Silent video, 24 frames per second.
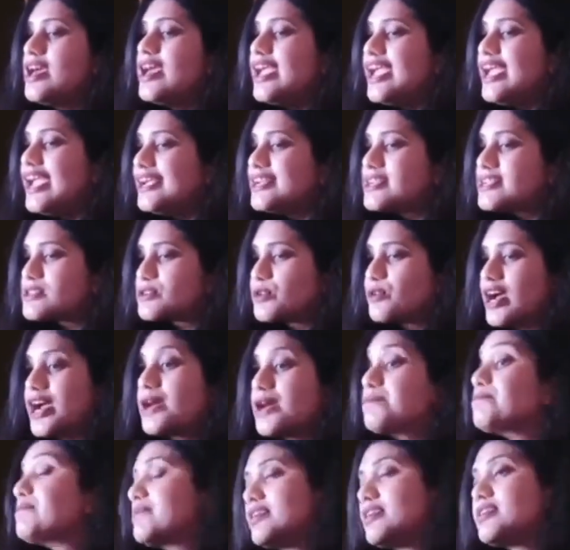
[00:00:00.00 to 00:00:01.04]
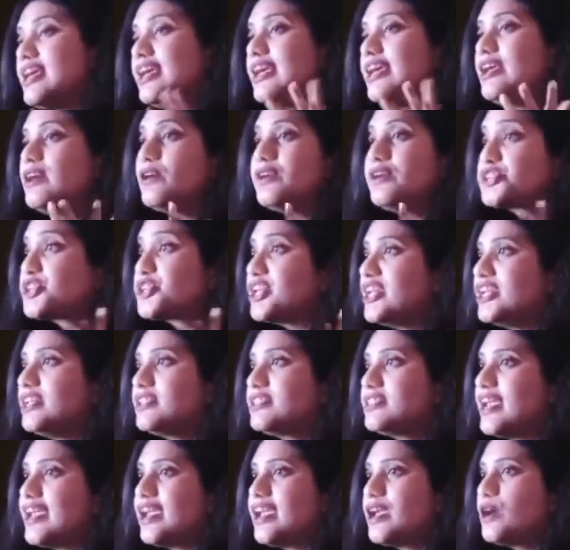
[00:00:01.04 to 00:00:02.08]
He described, he, she,
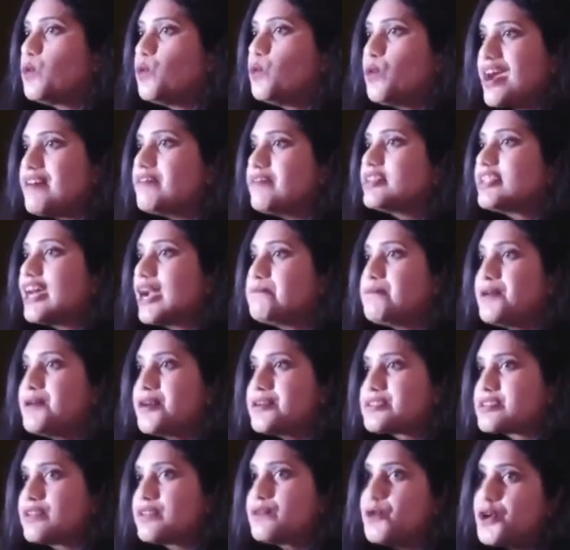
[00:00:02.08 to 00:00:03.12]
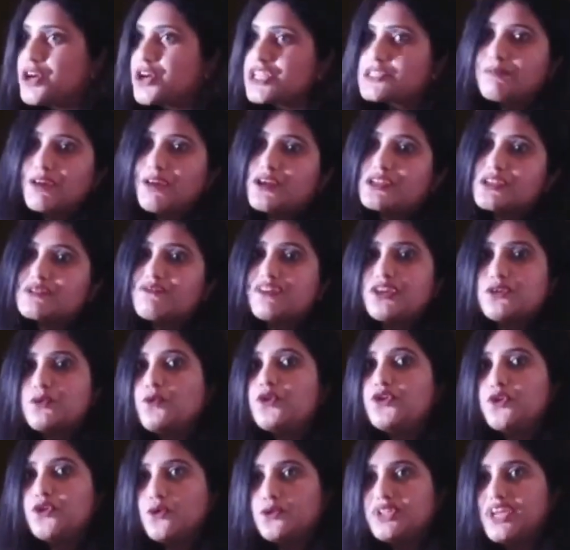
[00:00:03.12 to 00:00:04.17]
they, whoever that person was, because we
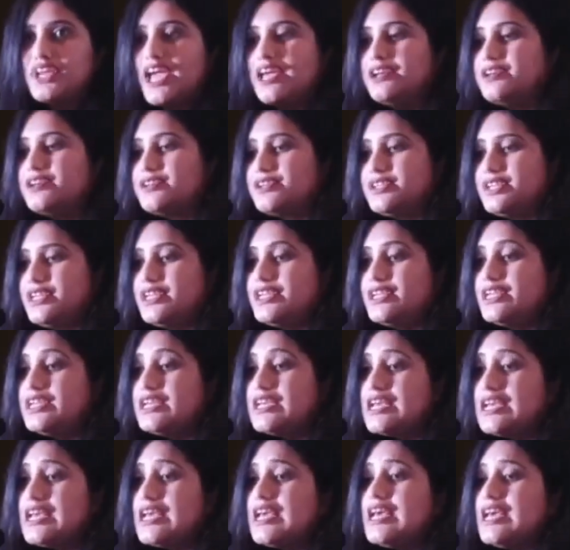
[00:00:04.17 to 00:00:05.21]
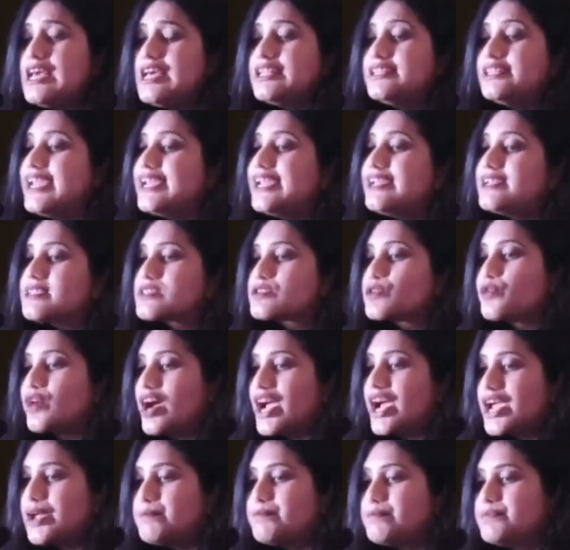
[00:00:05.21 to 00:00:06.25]
don't know the entity, they
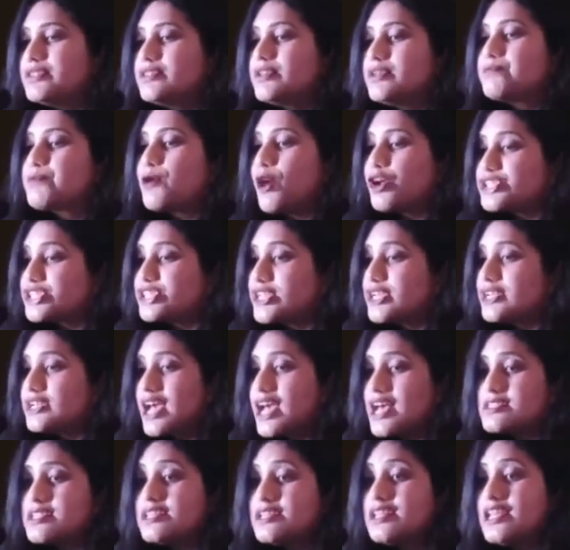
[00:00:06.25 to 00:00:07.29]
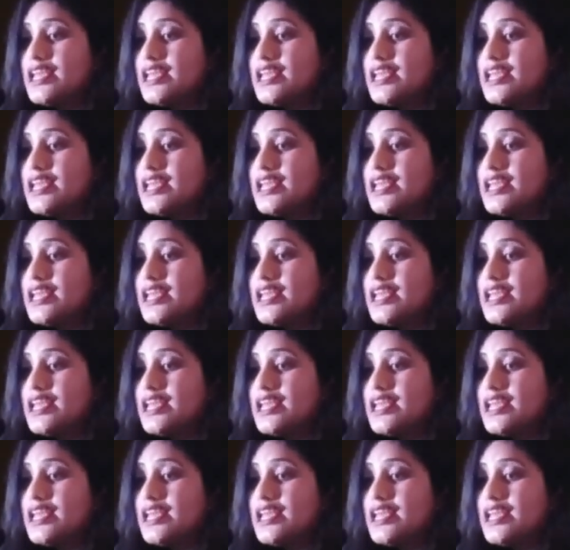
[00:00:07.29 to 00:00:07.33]
described the project as an